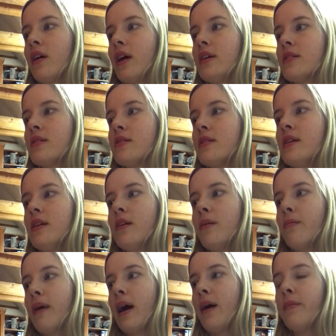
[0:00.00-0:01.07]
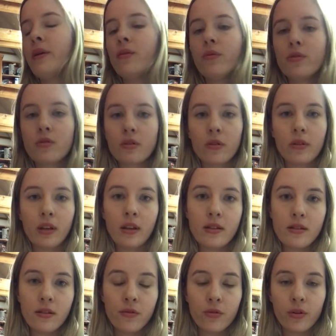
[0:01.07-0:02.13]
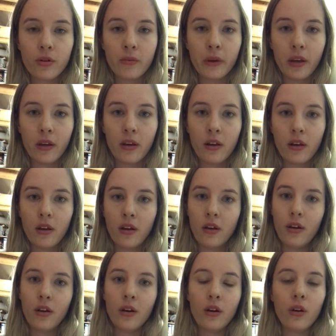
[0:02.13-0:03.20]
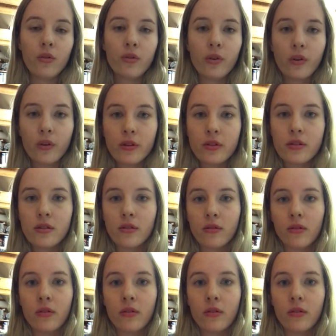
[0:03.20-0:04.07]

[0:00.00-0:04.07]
as a single mom, it was not easy for me. Of course,